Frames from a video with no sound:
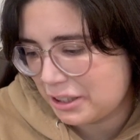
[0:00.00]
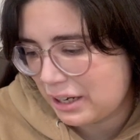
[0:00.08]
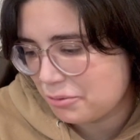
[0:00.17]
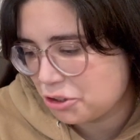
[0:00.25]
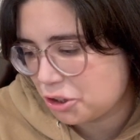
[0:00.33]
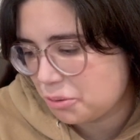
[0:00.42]

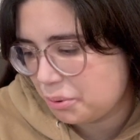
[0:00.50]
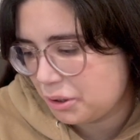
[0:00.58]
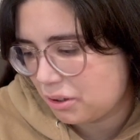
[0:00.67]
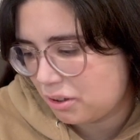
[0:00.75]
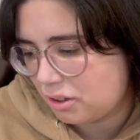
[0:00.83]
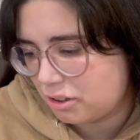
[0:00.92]
I'm just gonna put
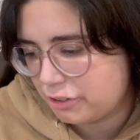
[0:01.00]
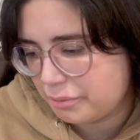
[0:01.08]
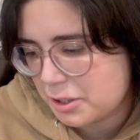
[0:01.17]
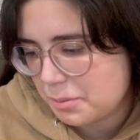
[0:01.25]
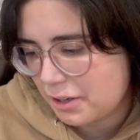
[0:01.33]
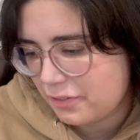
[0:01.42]
all of my
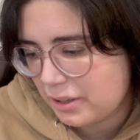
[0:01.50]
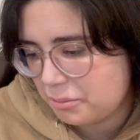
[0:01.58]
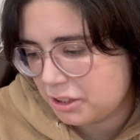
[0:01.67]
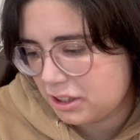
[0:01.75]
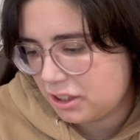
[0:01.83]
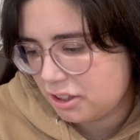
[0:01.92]
Spy
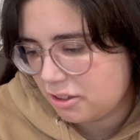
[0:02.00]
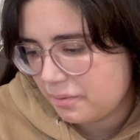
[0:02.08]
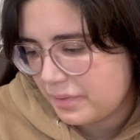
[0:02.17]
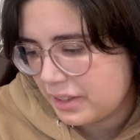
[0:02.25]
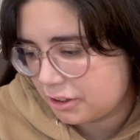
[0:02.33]
Family in here,